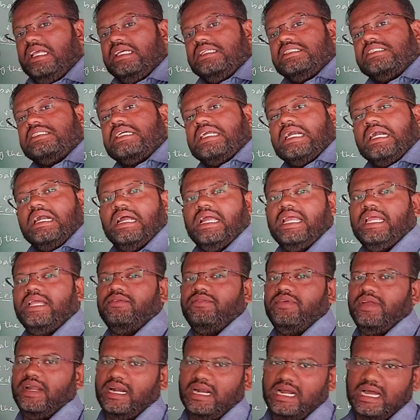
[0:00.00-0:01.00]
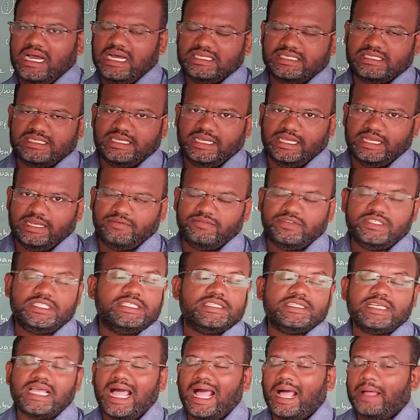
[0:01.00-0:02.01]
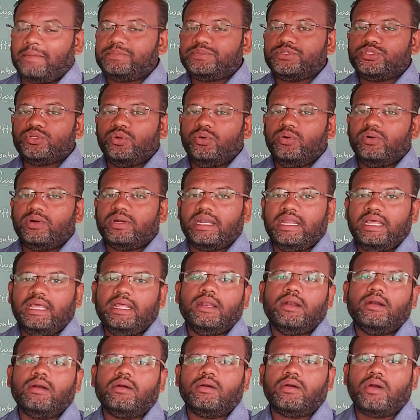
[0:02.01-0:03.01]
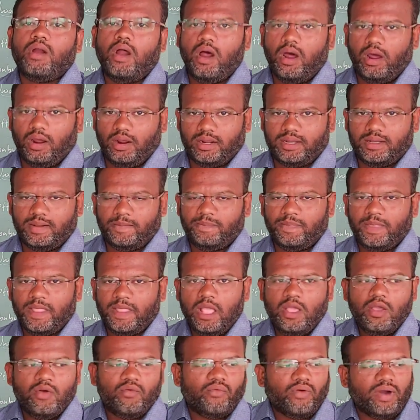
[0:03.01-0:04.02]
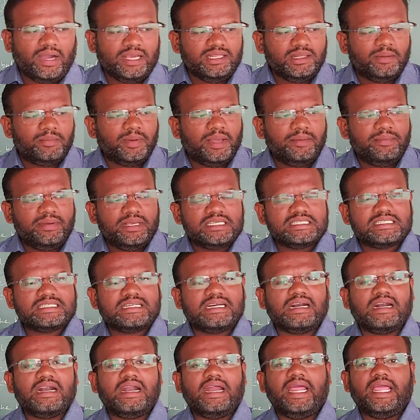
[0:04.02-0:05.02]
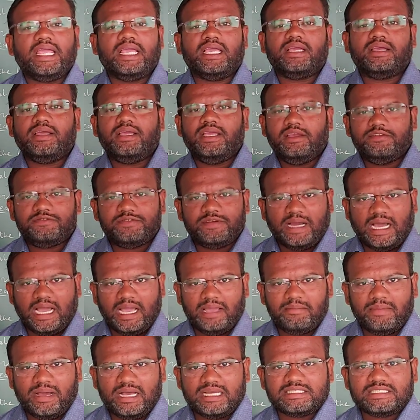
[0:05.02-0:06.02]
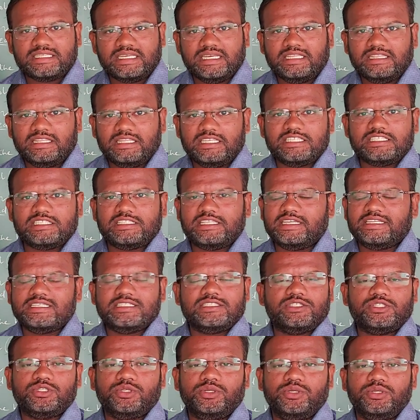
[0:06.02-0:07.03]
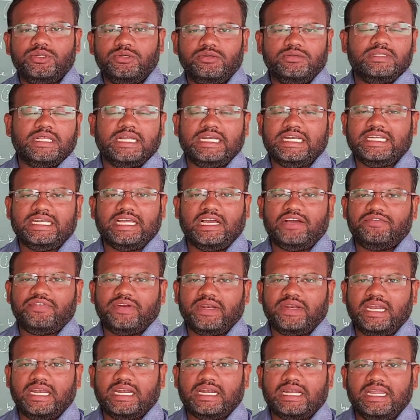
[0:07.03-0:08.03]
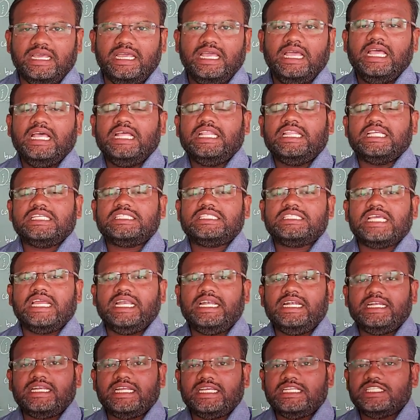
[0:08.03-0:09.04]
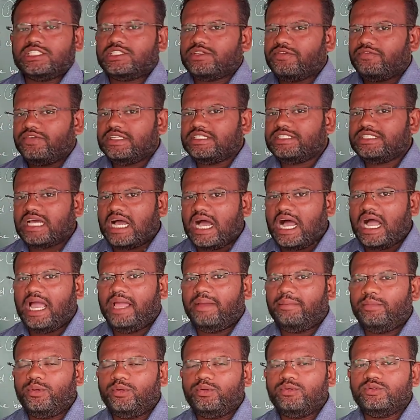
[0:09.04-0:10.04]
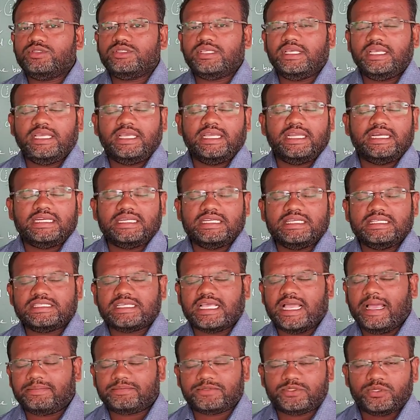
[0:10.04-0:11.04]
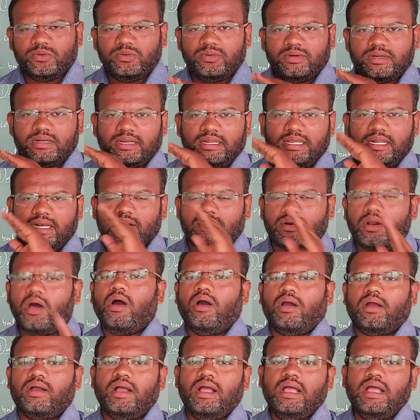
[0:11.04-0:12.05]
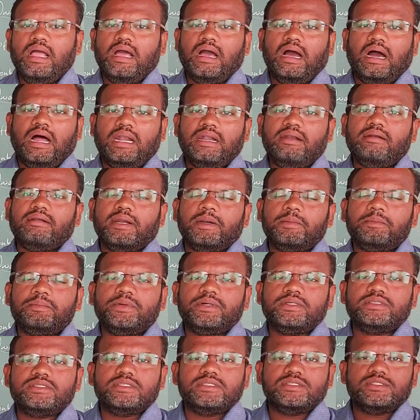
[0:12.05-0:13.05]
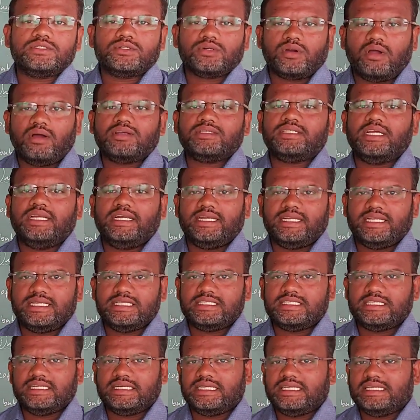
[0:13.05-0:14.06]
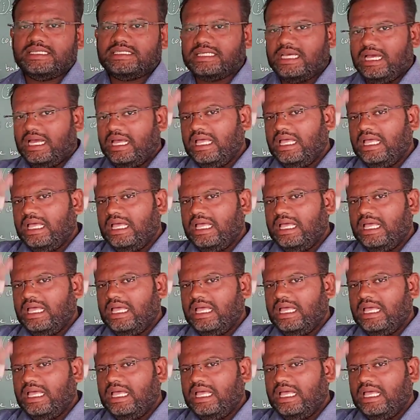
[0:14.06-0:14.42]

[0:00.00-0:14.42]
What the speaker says: is crying we are asking, which is absolutely wrong. Why the baby is crying? If I am asking these things to you, then definitely the sentence which I am using, it is absolutely wrong. 100% wrong sentence it is.